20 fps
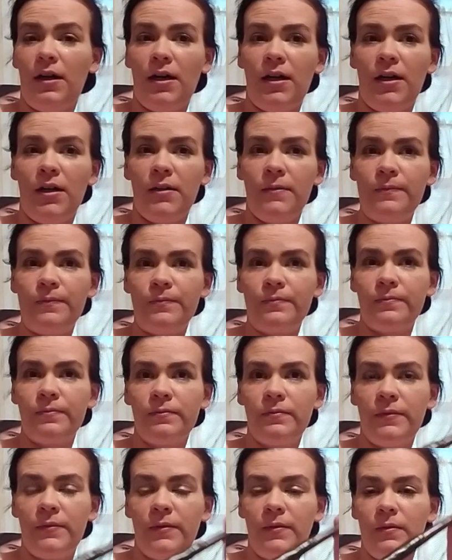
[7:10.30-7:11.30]

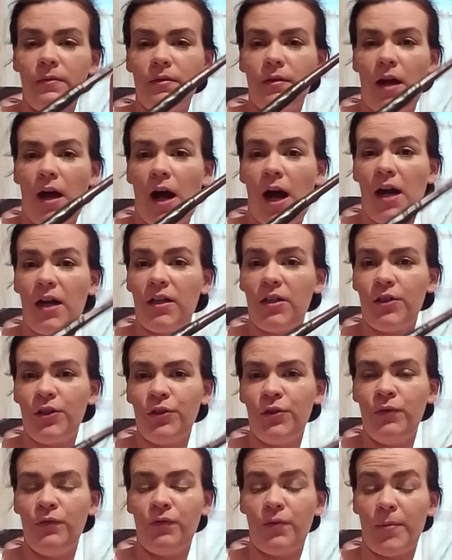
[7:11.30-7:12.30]
hot
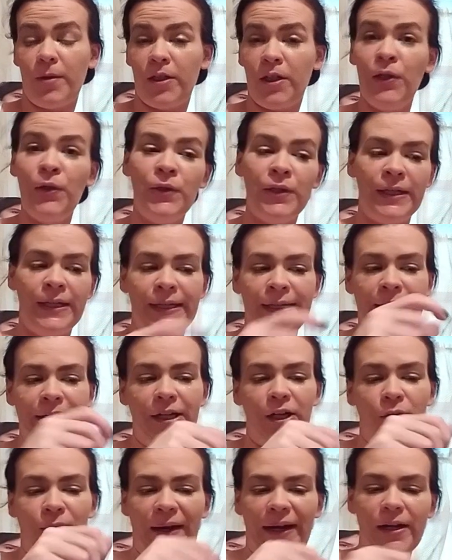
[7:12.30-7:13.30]
glue from a glue
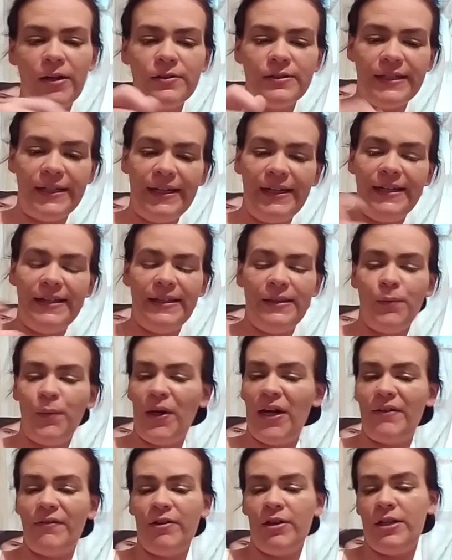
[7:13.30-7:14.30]
gun around it in
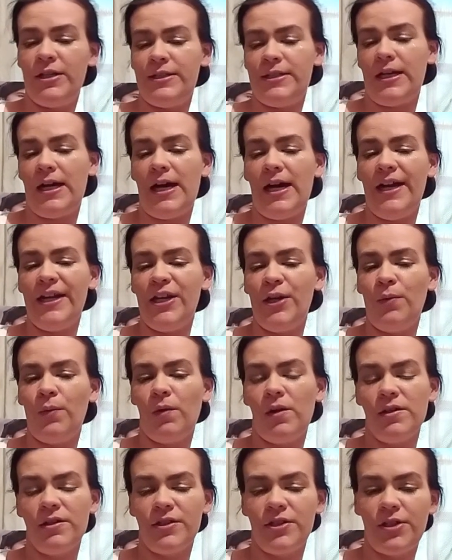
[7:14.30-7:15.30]
whatever design you
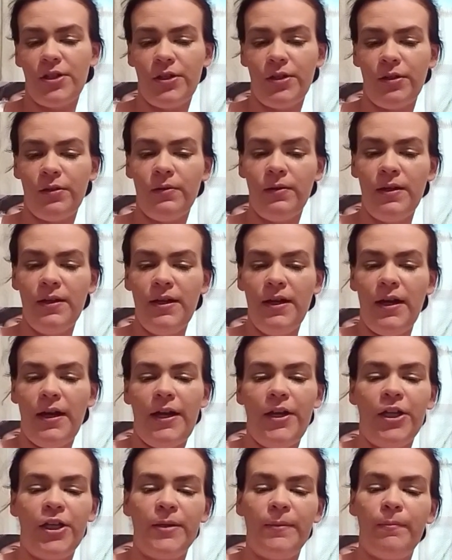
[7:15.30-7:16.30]
want to,
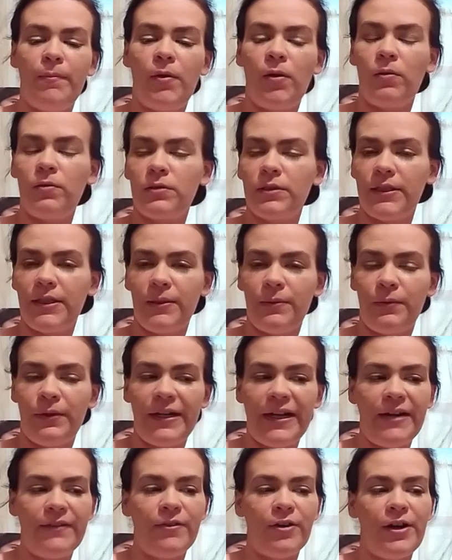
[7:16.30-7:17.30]
and you can mold it and
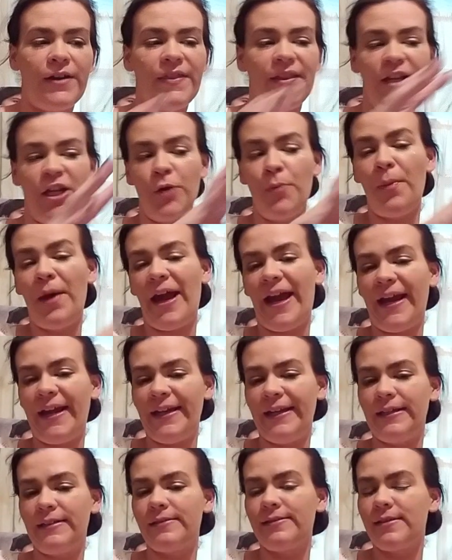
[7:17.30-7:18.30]
whatever, and then you
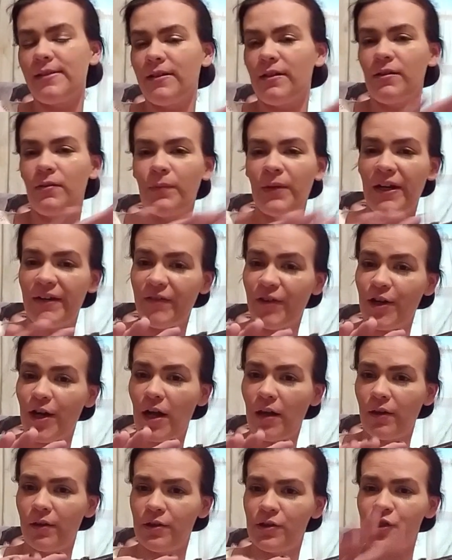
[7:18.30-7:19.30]
paint it whatever
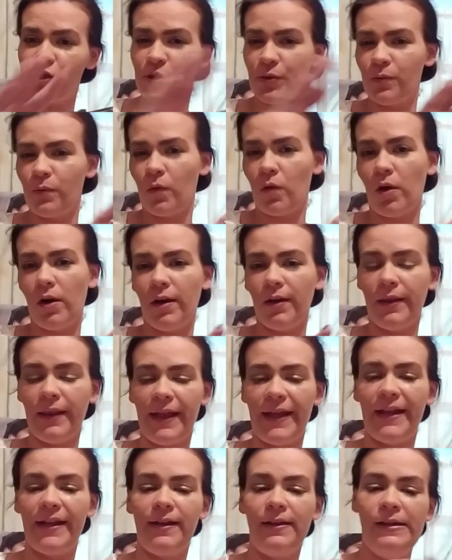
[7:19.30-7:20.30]
colors you want,
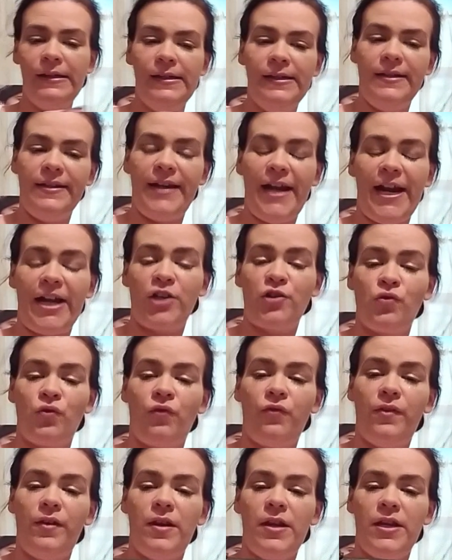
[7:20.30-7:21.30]
like natural
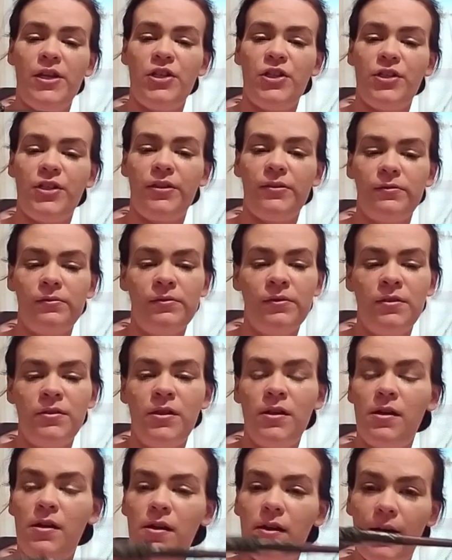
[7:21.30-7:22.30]
finish,
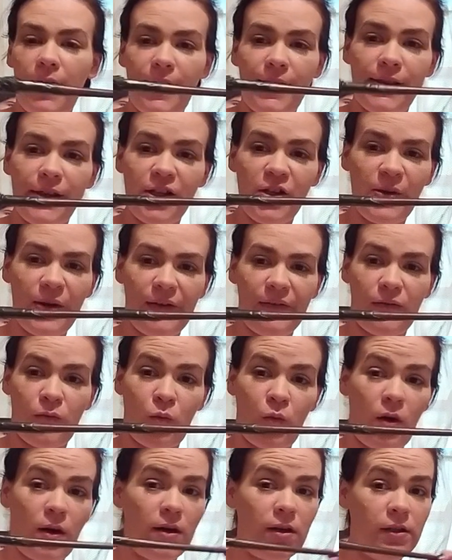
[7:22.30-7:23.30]
and then you have
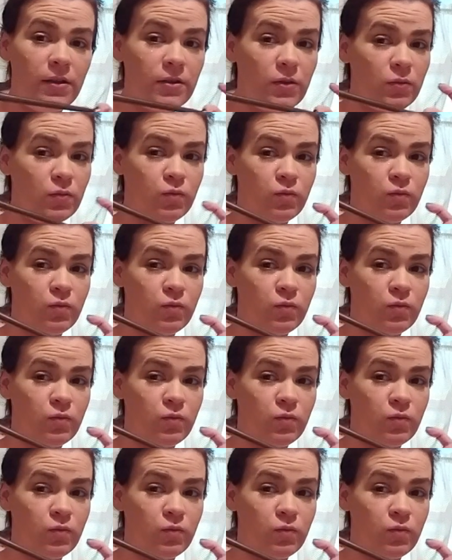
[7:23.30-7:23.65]
a wand.